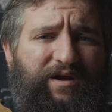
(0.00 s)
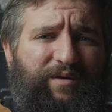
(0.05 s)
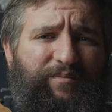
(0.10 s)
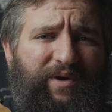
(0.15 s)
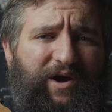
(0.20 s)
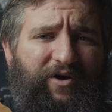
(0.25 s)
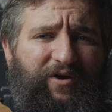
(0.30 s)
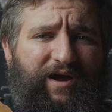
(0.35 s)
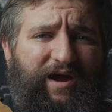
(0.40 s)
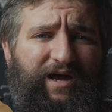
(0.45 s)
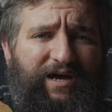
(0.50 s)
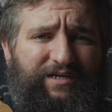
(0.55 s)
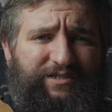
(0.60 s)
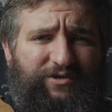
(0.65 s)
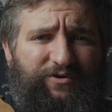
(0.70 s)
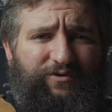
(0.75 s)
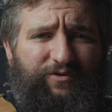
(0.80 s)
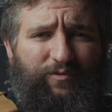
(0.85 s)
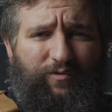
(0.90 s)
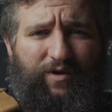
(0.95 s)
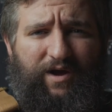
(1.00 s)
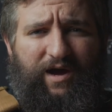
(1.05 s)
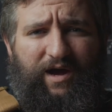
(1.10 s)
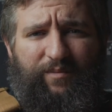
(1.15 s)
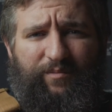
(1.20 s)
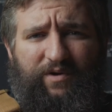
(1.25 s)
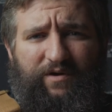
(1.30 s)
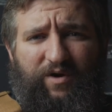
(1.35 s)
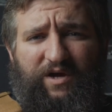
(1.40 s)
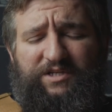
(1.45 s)
in America has heard the
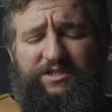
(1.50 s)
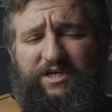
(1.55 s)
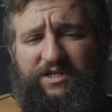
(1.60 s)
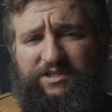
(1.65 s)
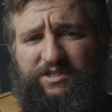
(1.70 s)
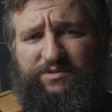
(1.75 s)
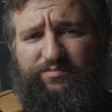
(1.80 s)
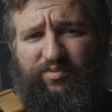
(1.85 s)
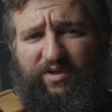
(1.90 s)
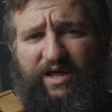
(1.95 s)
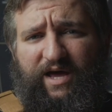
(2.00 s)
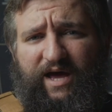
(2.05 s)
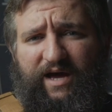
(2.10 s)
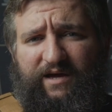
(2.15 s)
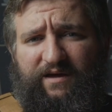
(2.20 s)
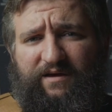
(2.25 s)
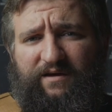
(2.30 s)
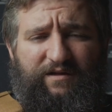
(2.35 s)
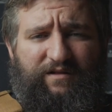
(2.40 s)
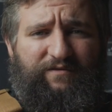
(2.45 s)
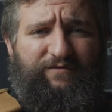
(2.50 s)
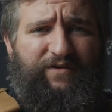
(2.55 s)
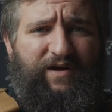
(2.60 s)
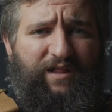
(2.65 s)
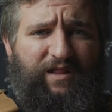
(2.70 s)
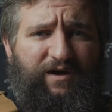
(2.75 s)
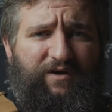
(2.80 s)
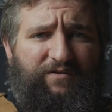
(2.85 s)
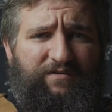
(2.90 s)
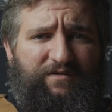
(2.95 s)
rhyme, red touches black, kill a
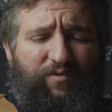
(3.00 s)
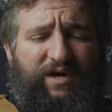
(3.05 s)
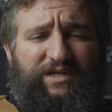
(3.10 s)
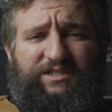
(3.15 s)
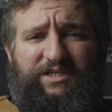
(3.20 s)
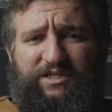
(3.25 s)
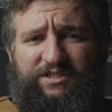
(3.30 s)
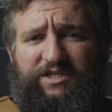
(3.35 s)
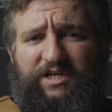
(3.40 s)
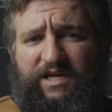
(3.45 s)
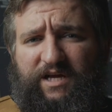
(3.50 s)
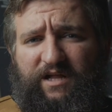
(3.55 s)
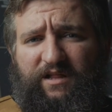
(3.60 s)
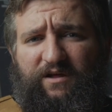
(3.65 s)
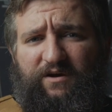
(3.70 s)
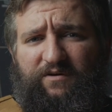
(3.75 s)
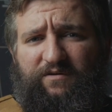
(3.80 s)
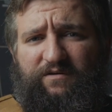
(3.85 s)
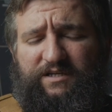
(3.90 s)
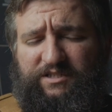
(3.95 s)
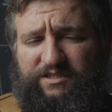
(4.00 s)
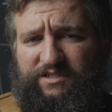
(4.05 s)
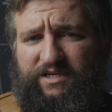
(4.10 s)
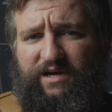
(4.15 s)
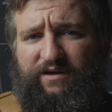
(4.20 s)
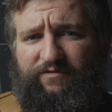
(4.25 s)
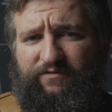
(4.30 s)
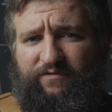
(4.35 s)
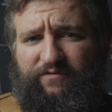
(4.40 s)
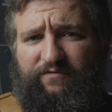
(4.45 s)
fellow. Red touching yellow is
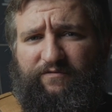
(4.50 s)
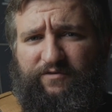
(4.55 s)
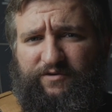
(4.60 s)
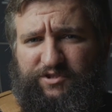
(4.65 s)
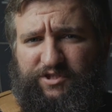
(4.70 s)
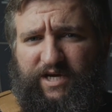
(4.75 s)
safe for